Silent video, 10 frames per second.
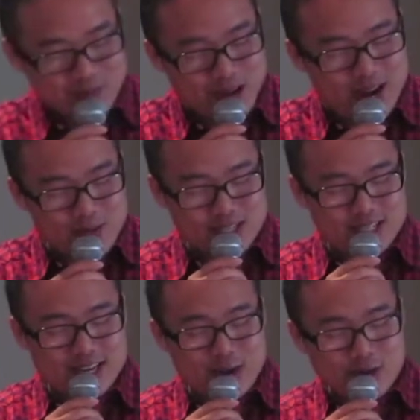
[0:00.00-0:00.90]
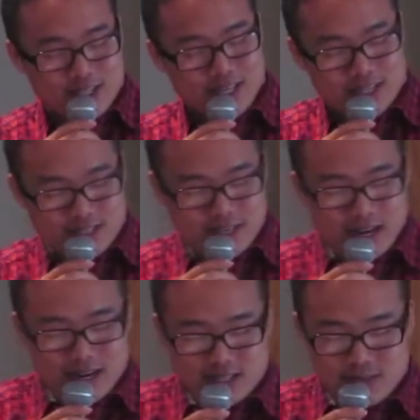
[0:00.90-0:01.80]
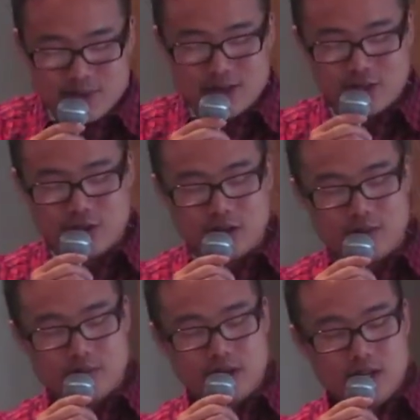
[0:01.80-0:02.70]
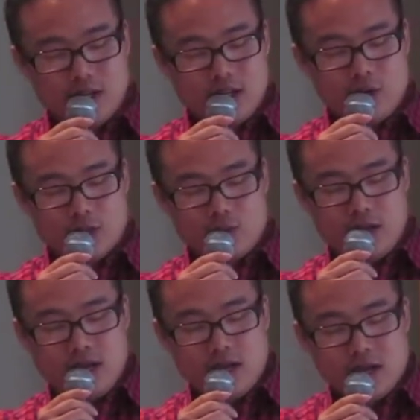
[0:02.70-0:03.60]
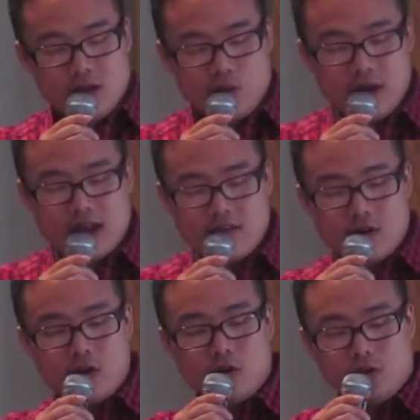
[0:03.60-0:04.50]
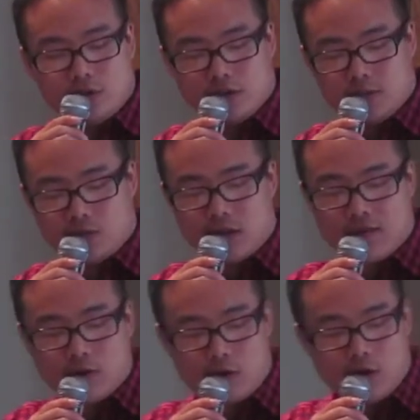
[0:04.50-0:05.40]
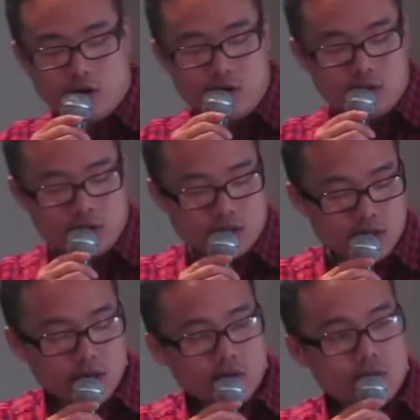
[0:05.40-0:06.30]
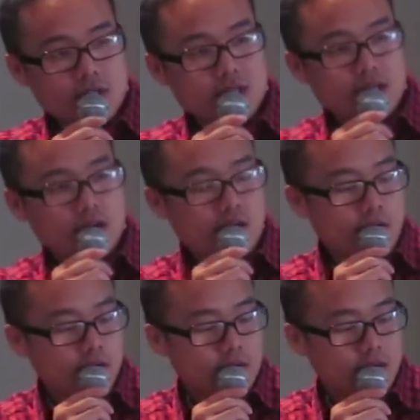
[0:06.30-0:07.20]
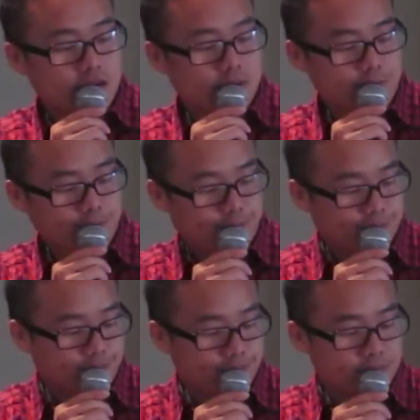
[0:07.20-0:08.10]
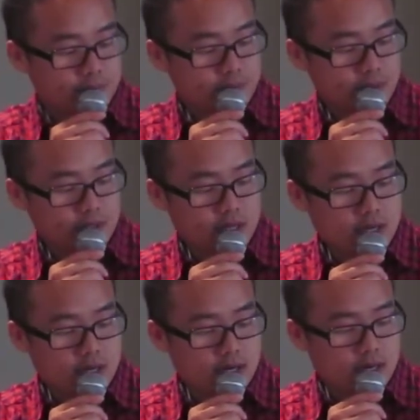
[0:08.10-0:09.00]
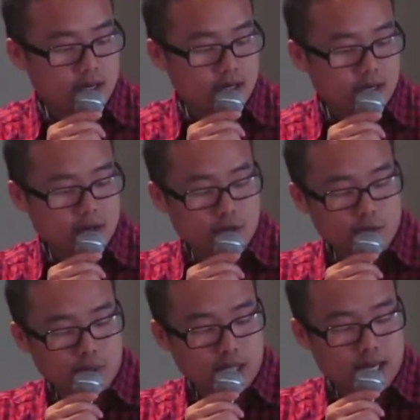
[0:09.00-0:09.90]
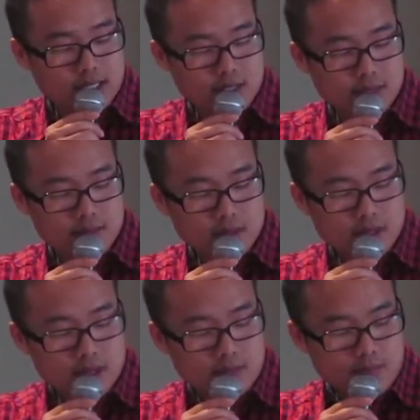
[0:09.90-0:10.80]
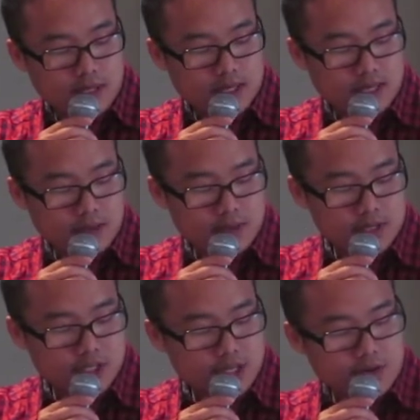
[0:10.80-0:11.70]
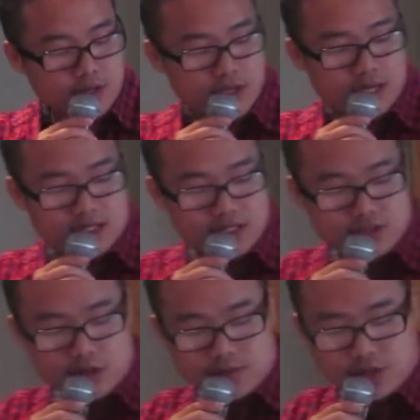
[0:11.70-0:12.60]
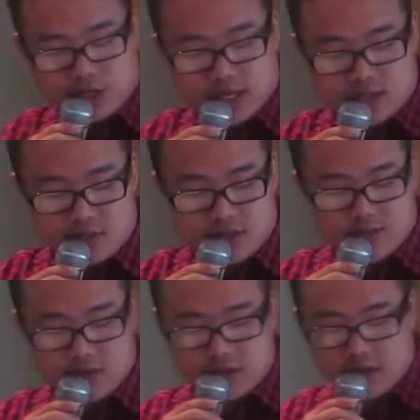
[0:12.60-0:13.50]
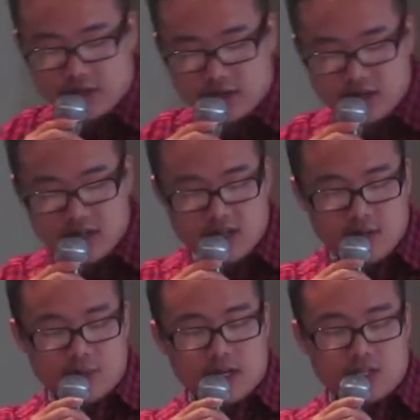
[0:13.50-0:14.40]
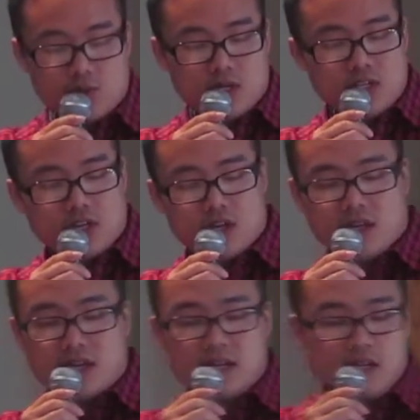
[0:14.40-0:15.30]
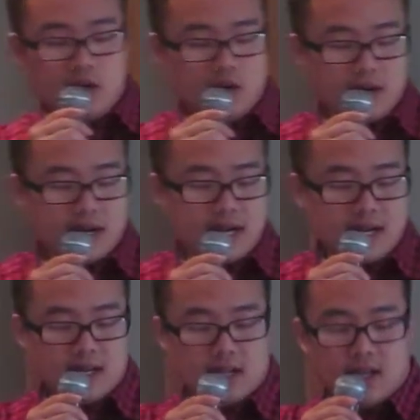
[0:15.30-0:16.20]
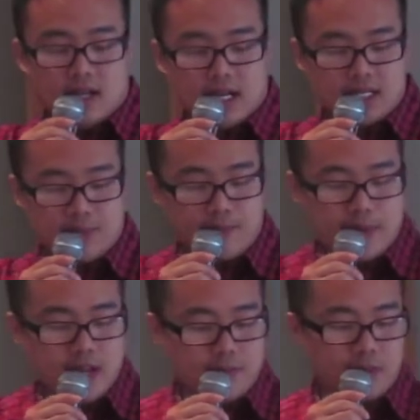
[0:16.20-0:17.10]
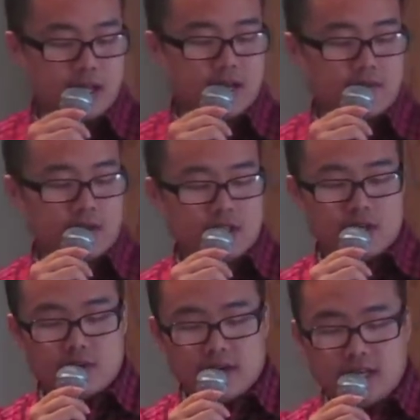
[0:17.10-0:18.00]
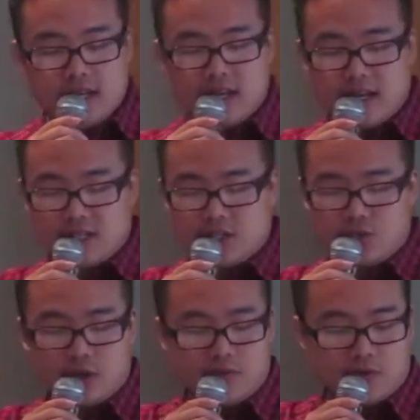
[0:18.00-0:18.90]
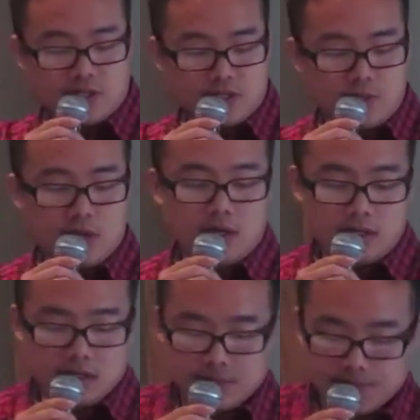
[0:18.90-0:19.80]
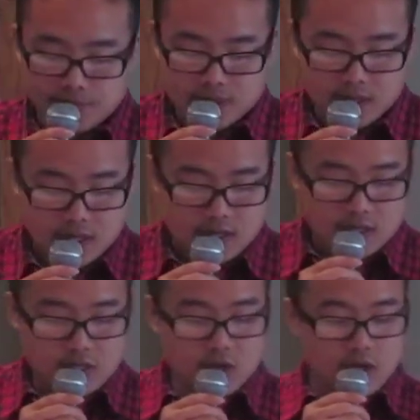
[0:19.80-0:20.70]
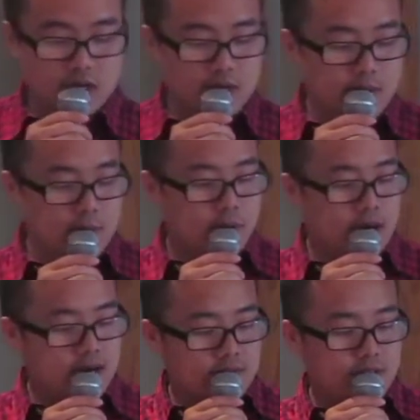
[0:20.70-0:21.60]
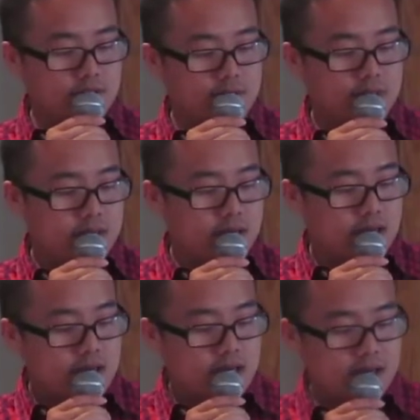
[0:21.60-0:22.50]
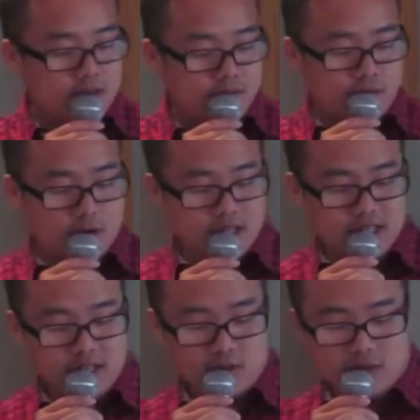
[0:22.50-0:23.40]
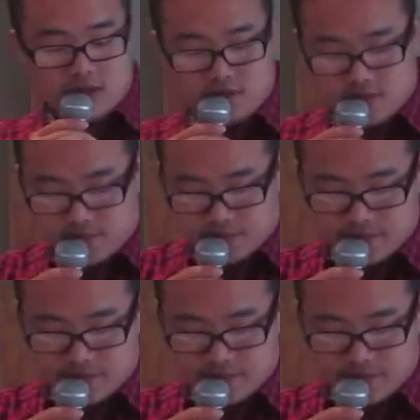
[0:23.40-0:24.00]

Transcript: but I want to say, I want to say this. God has a better dream. You know, because we we have our own dreams, we have our own goals, we set our own uh, our uh, own plans up. But I want to share with you guys the scriptures. You guys don't have to turn here, but I just want to share that you know God has made a plan for us already. He has a dream for us as well. So in, in Proverbs uh, fourteen twelve.